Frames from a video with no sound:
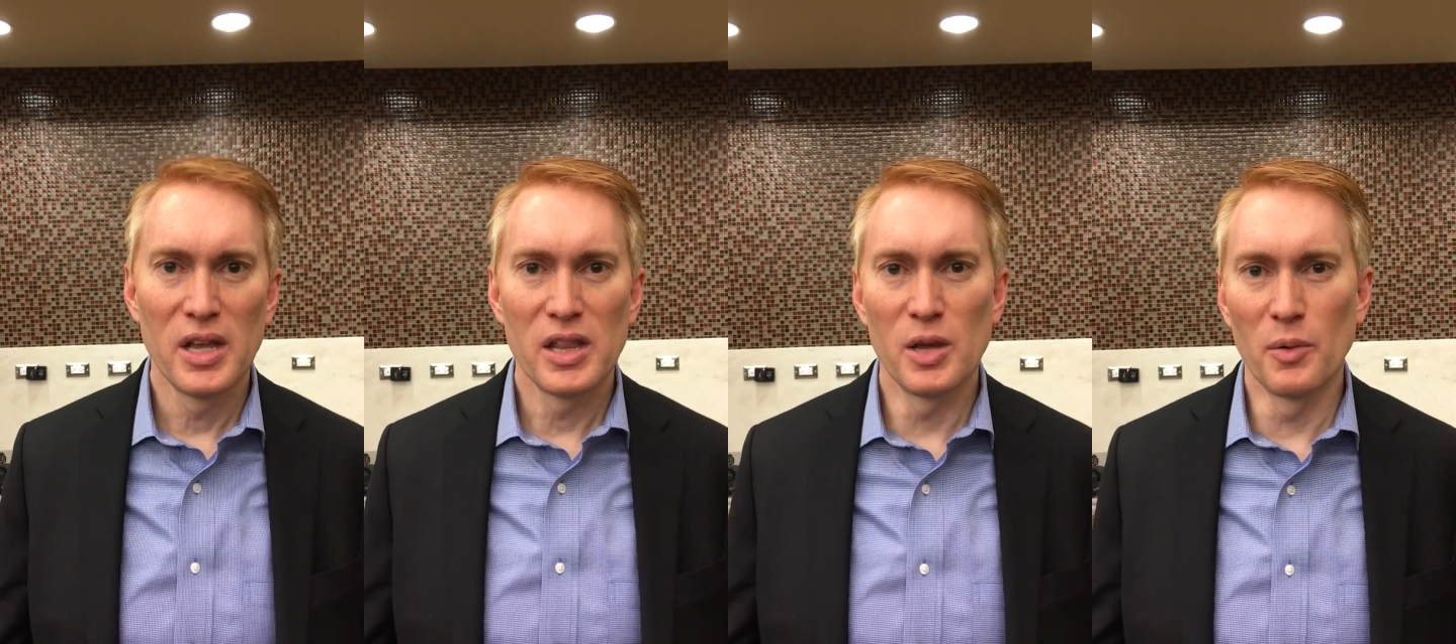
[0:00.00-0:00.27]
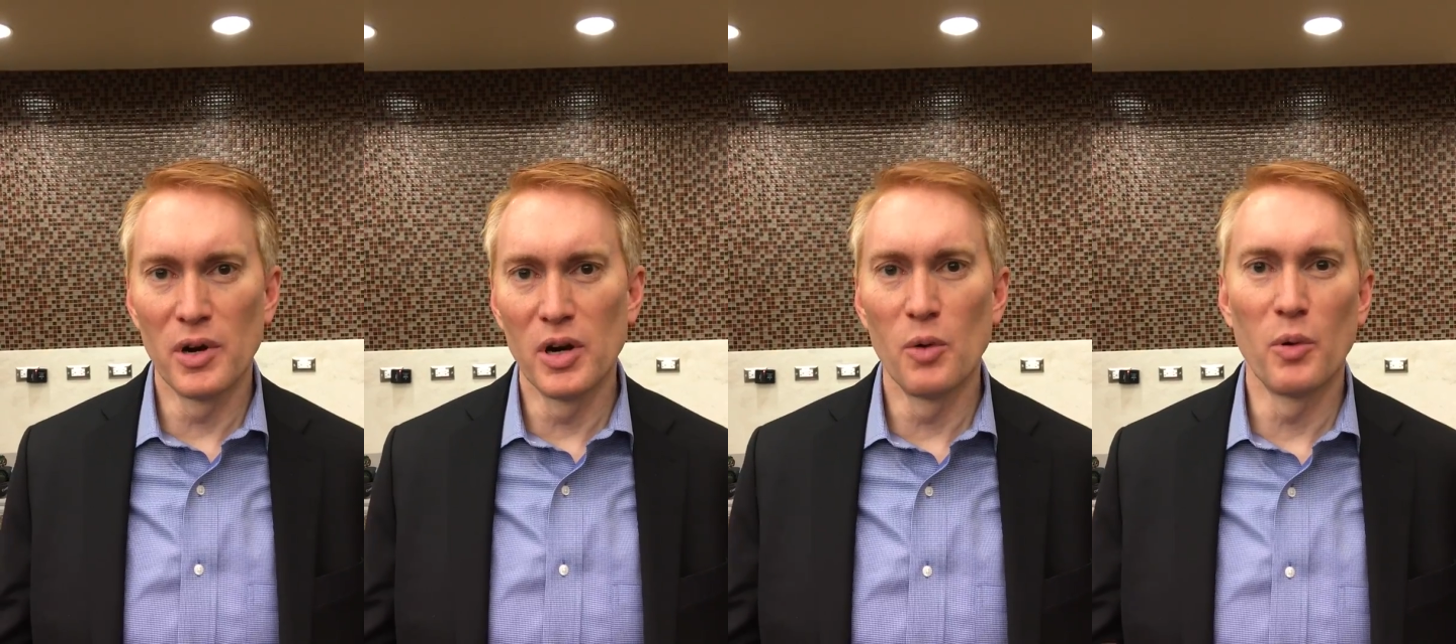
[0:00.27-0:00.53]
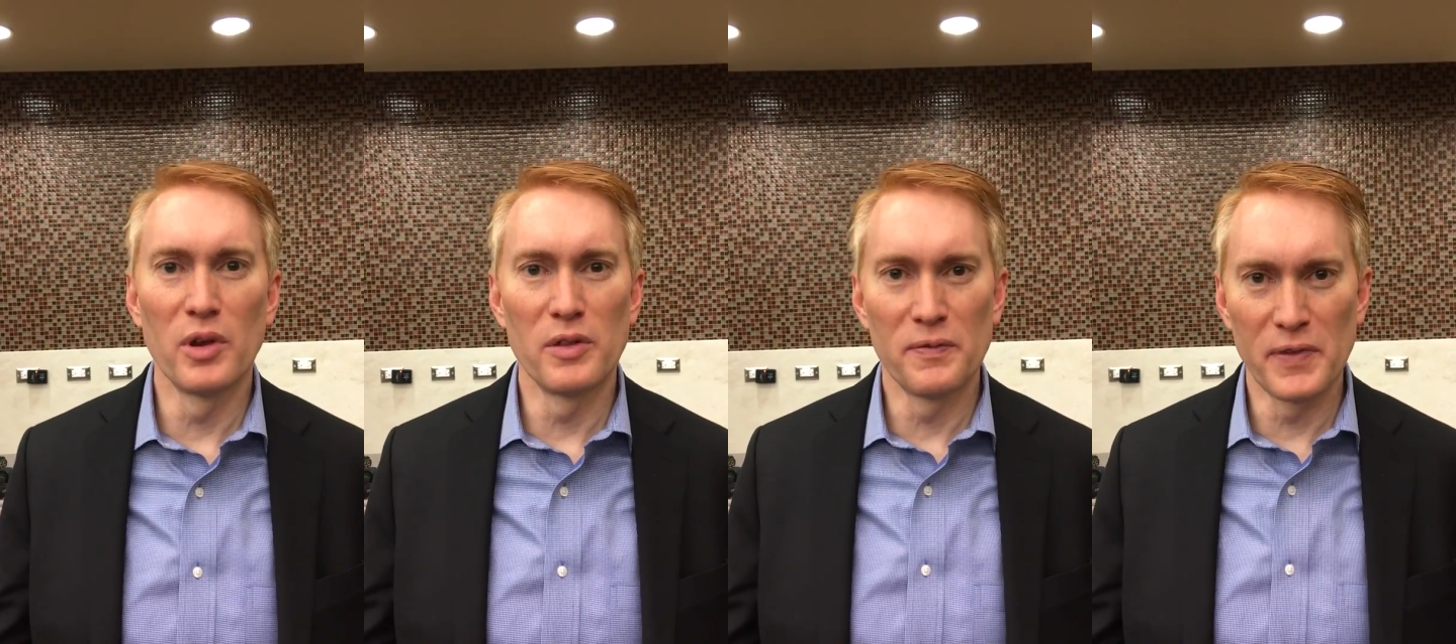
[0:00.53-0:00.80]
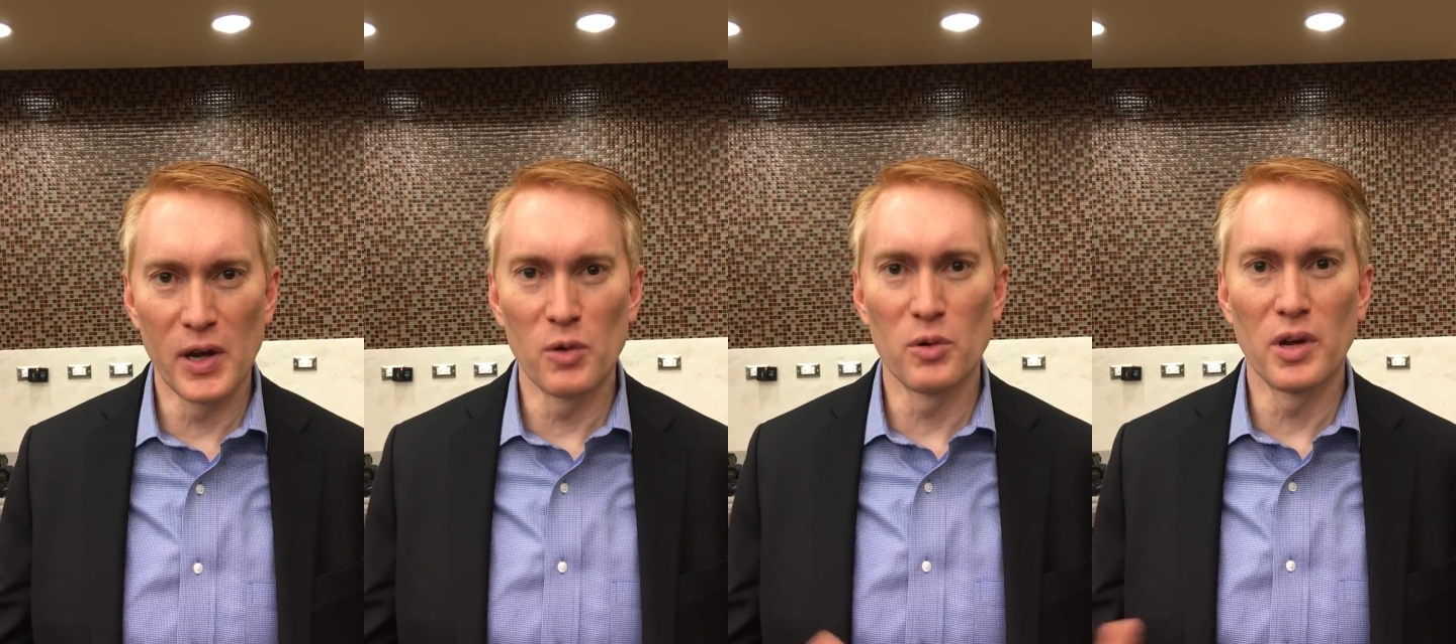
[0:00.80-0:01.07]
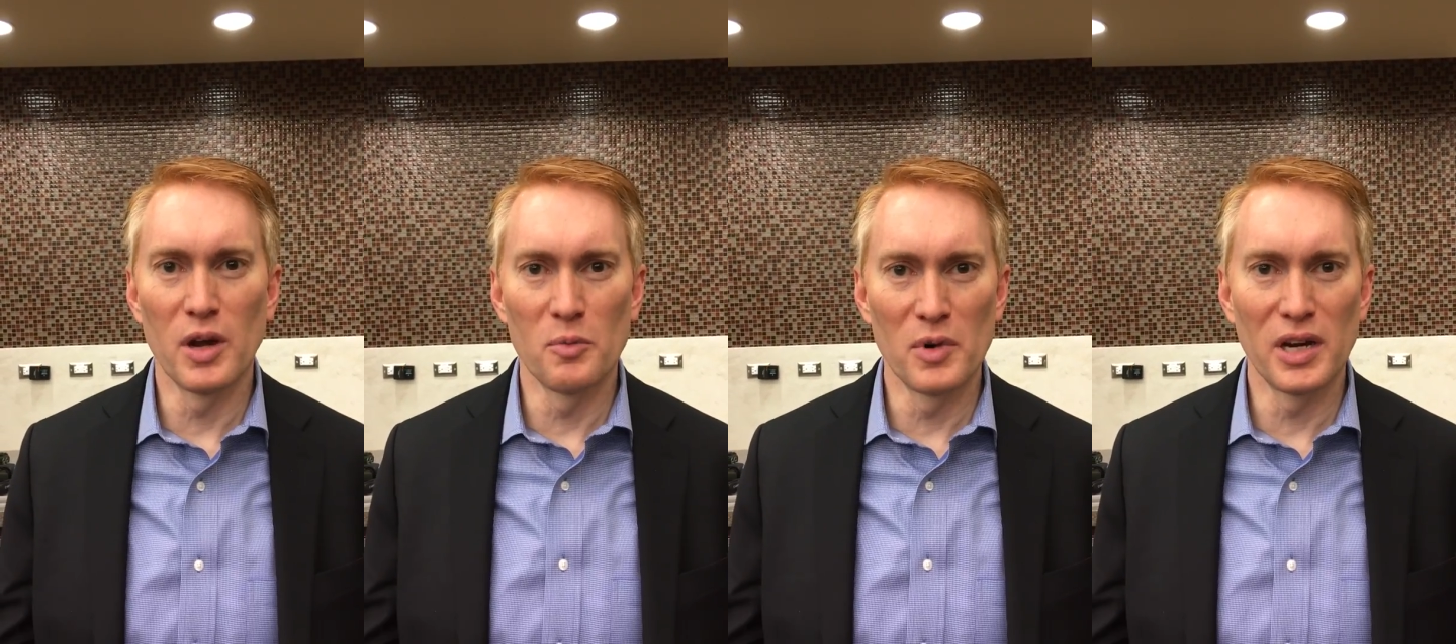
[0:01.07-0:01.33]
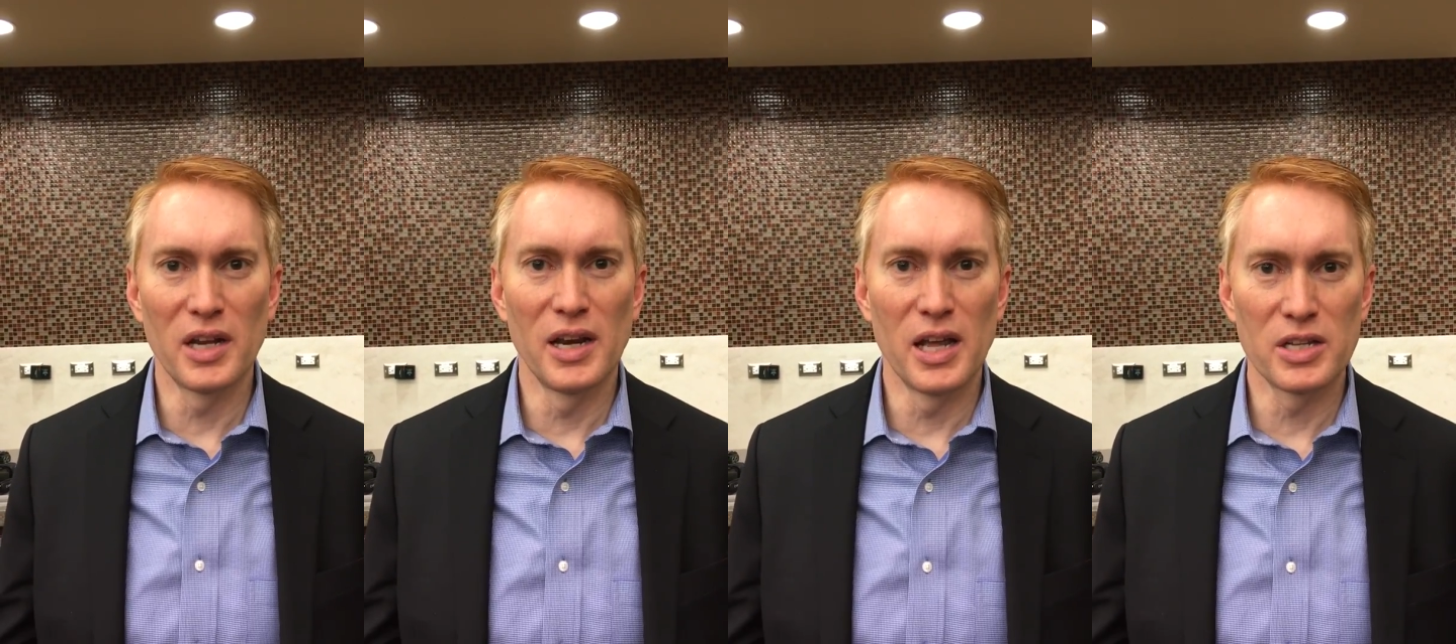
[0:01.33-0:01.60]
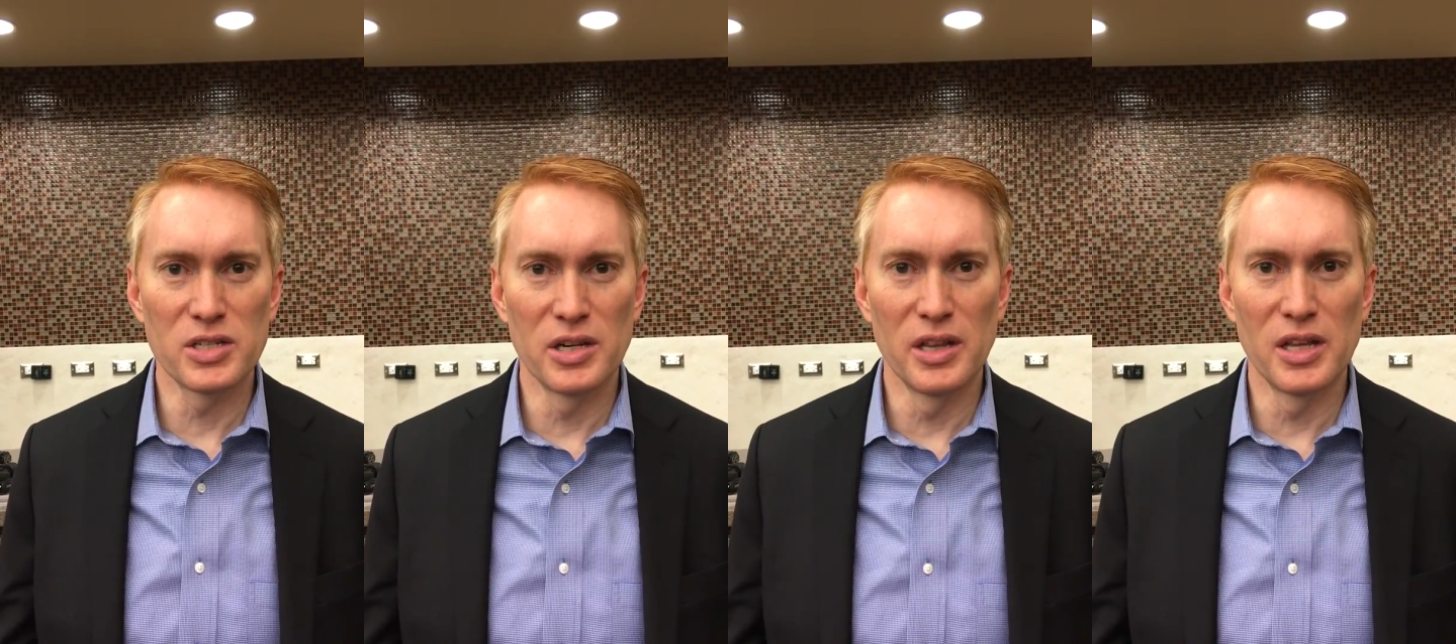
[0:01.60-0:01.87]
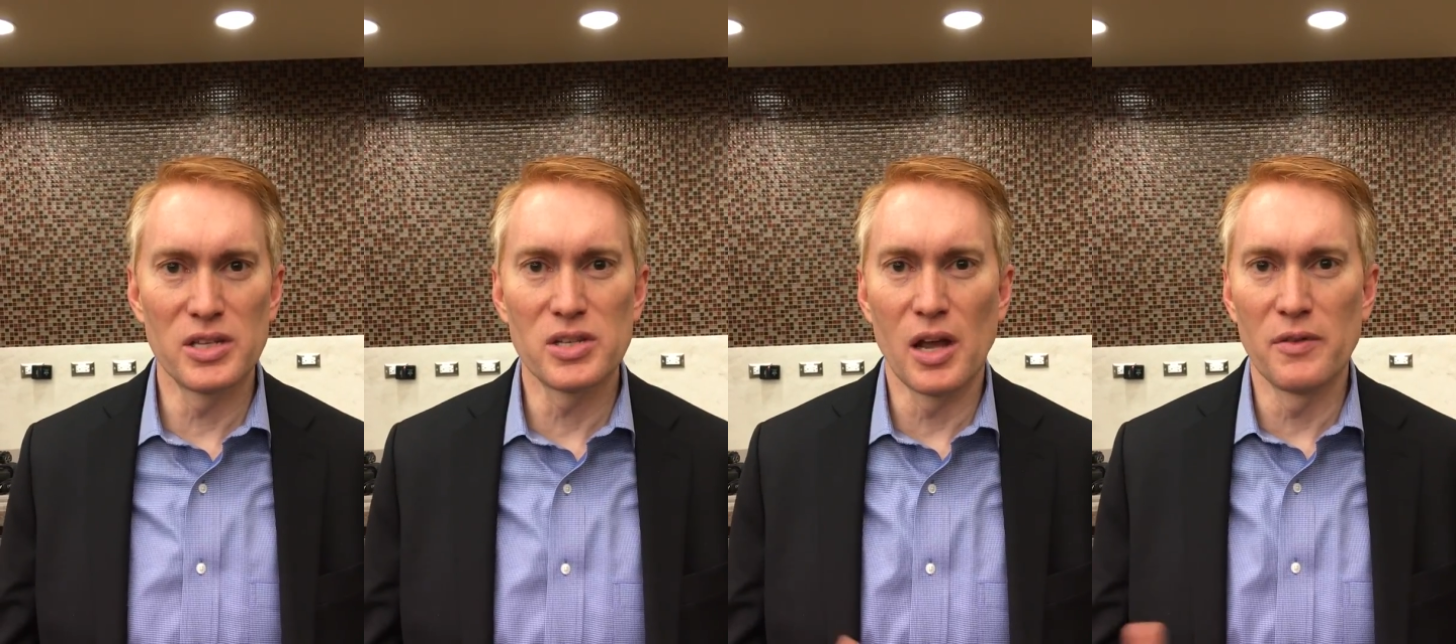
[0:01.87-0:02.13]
They want to know where the federal government connects into this.